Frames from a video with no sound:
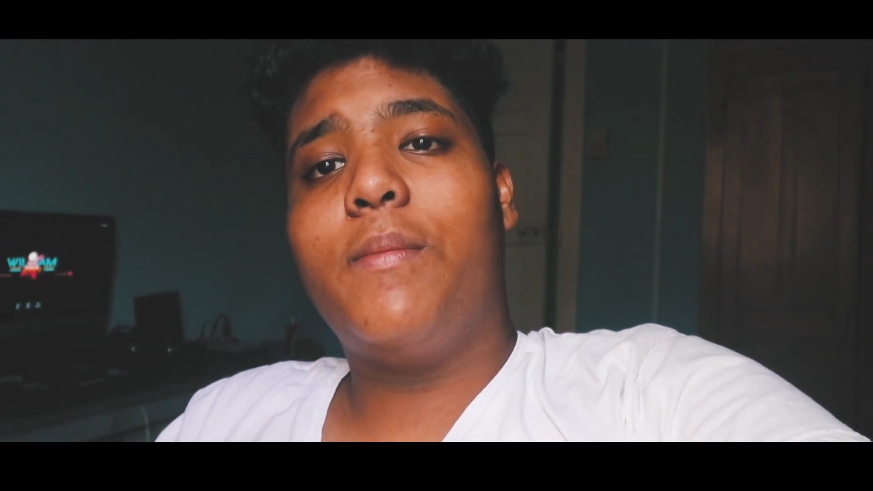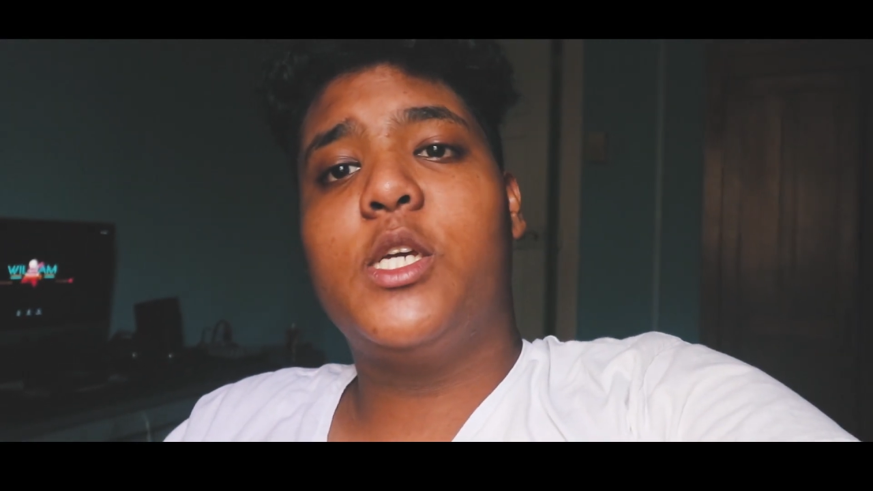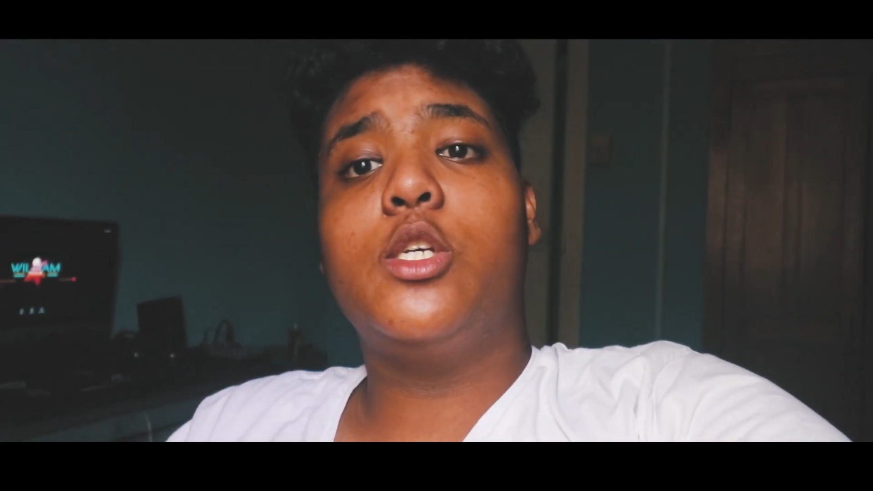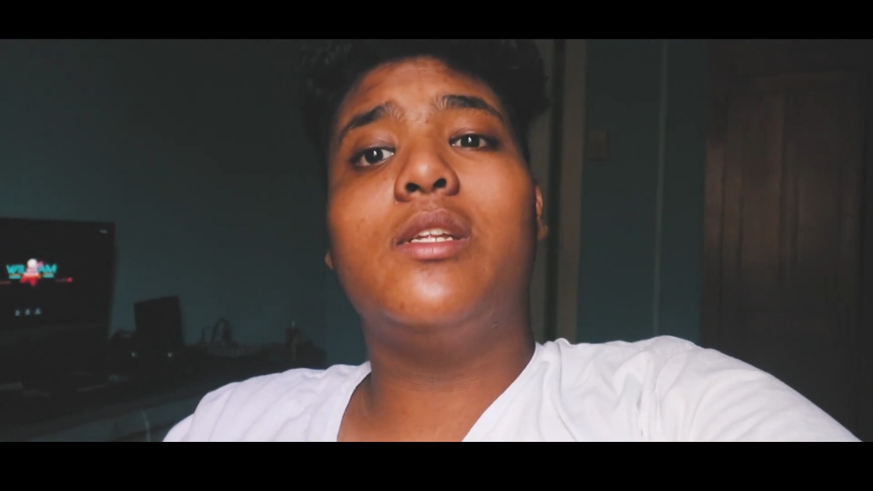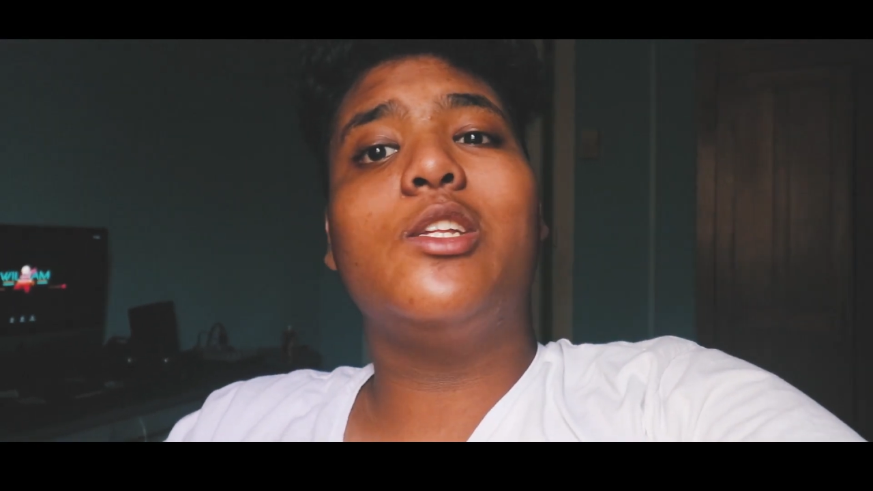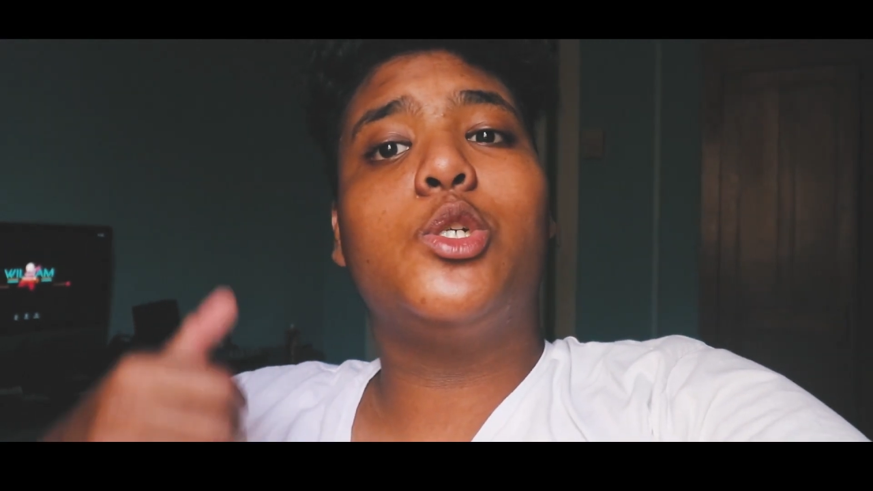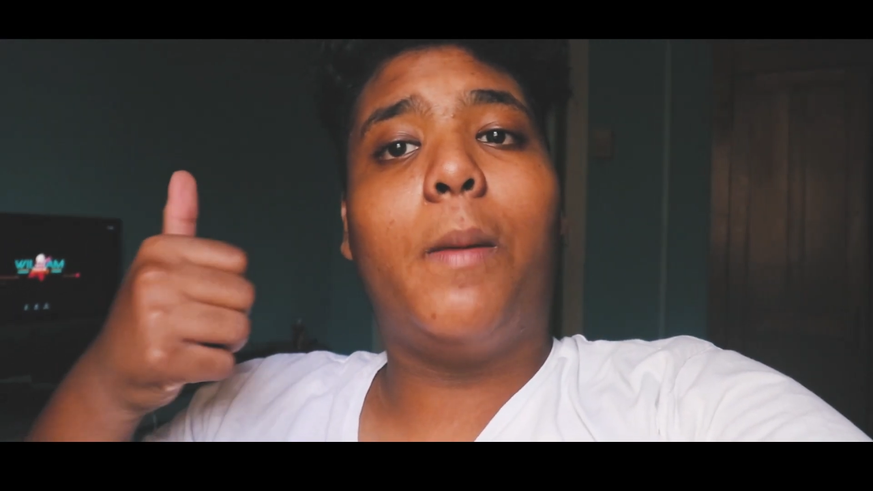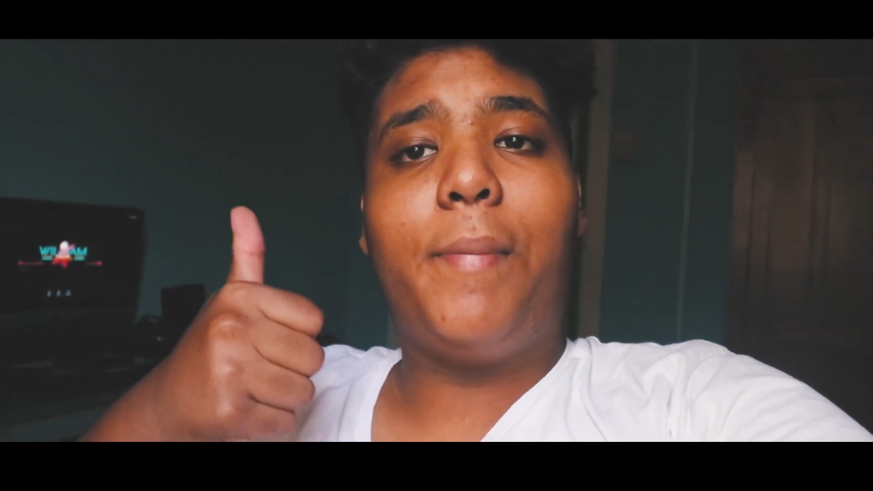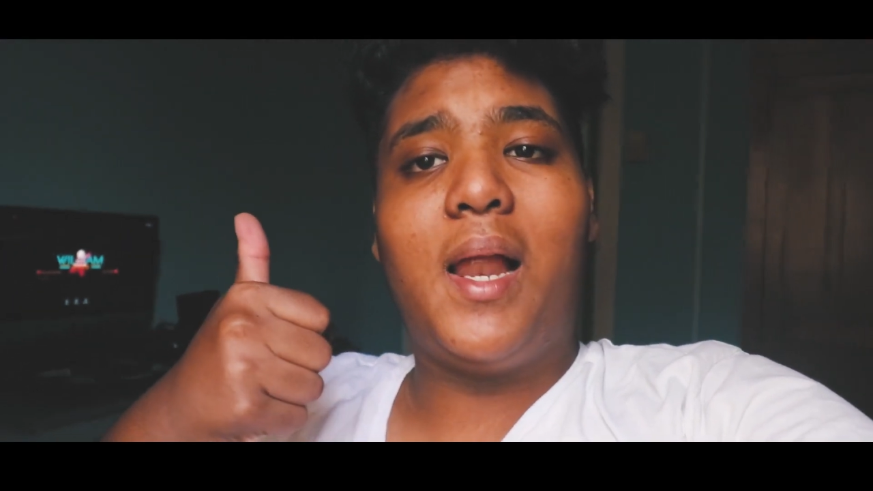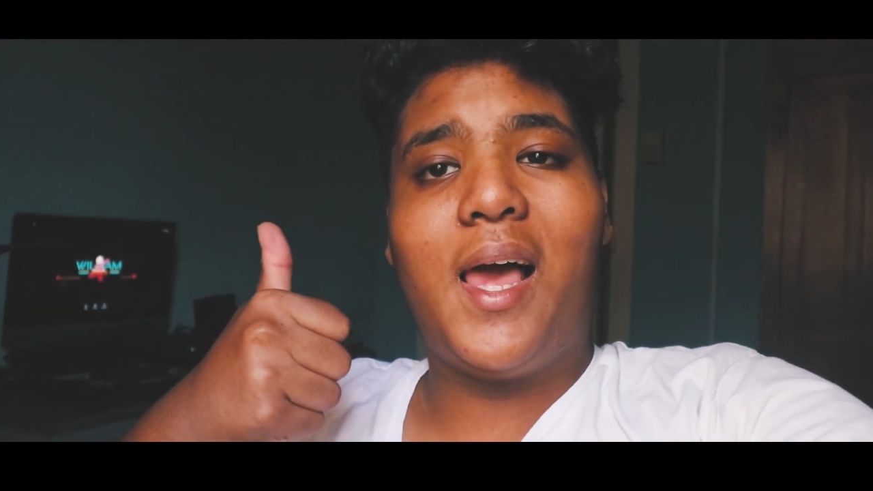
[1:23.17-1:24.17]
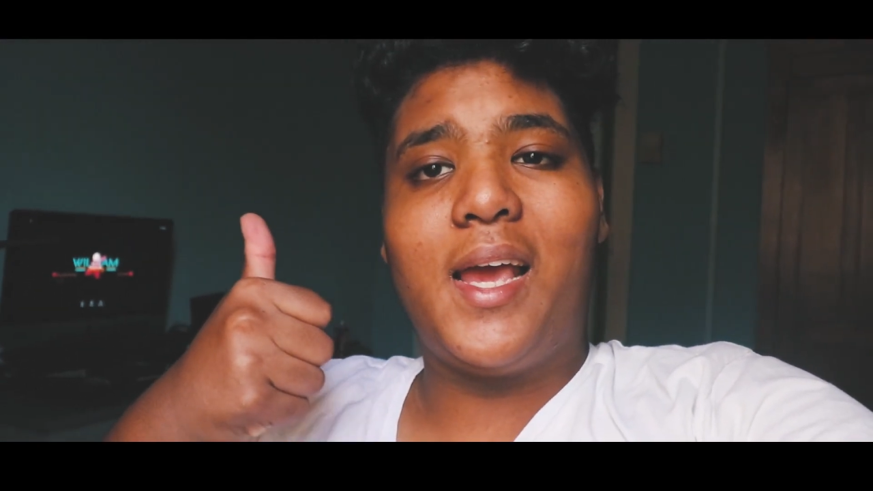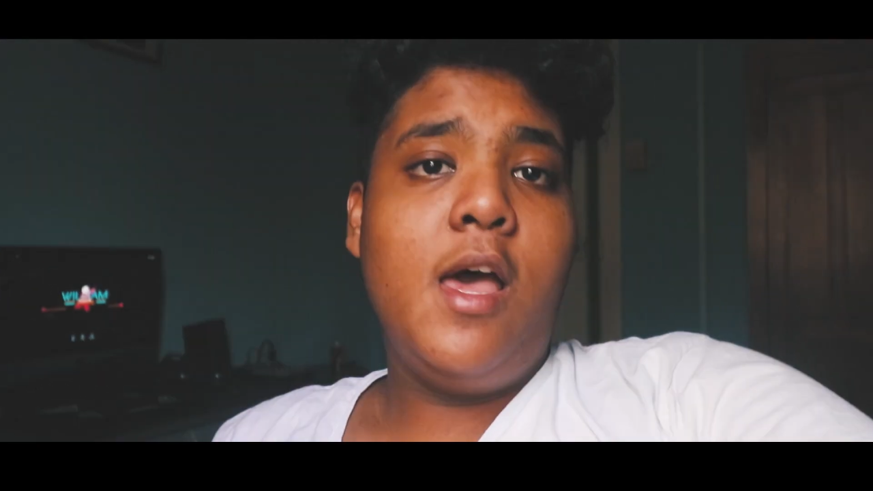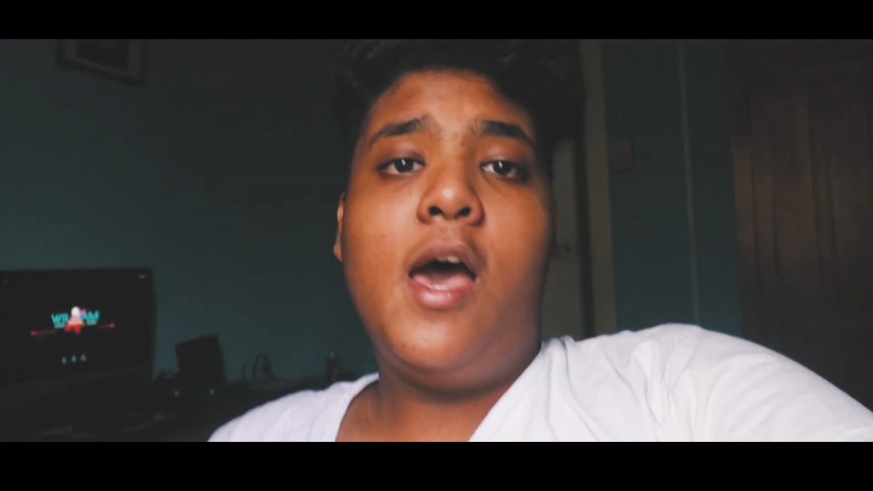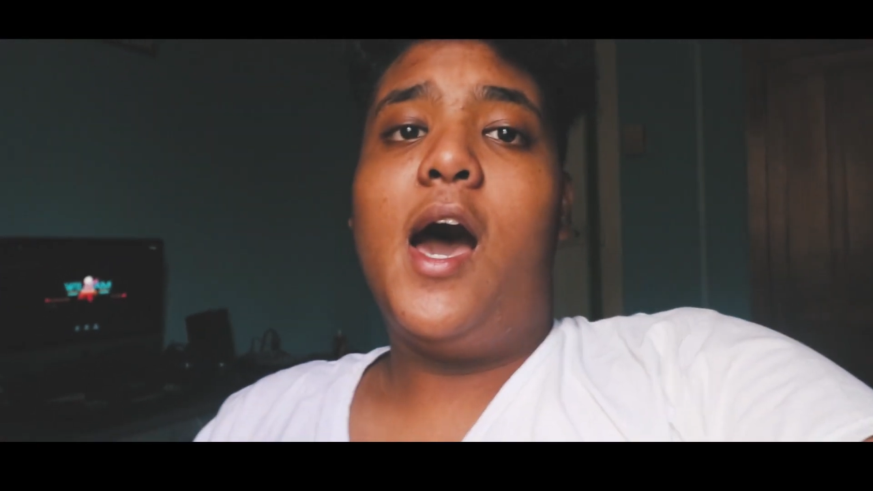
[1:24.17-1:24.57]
Make sure to drop a like.